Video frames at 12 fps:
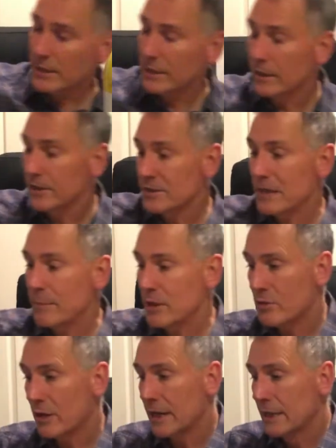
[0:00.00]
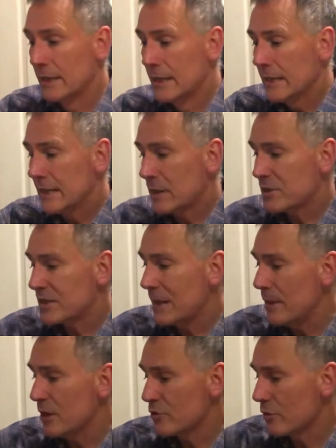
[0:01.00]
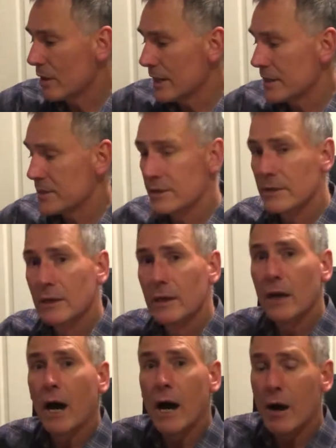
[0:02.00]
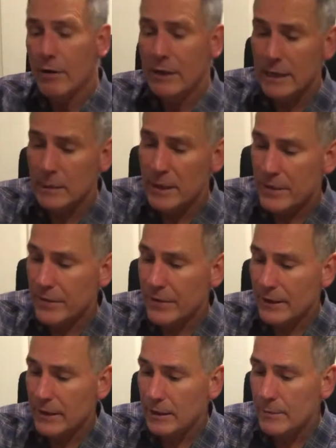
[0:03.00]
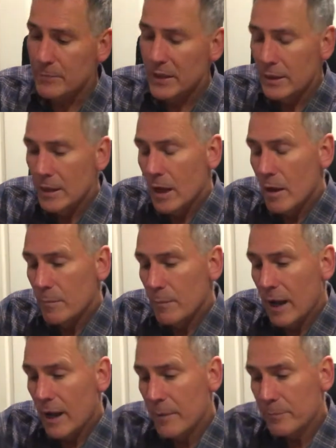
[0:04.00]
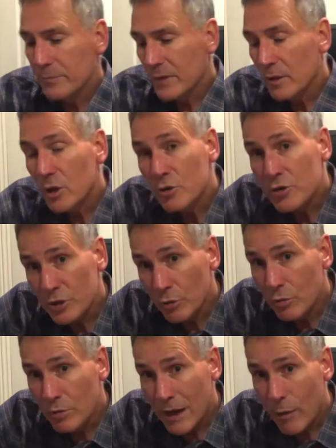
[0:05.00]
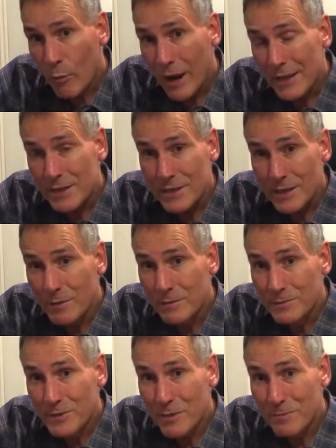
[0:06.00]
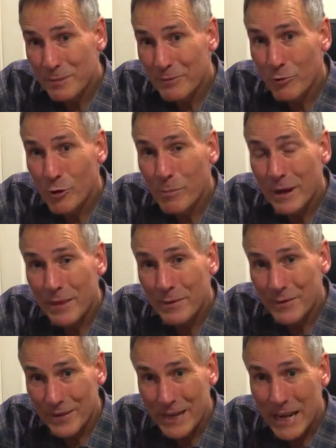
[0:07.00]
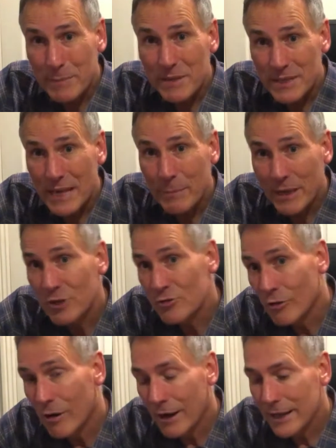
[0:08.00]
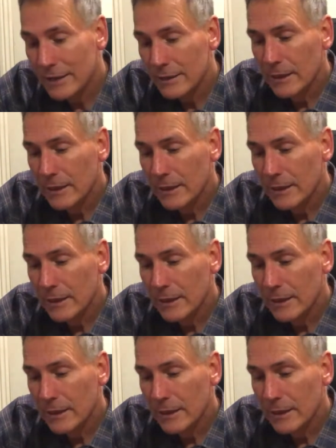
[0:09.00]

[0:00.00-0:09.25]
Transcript: it, a semi-dry. Now semi-dries are a little bit thicker. You still get wet, so don't be fooled by the name semi-dry.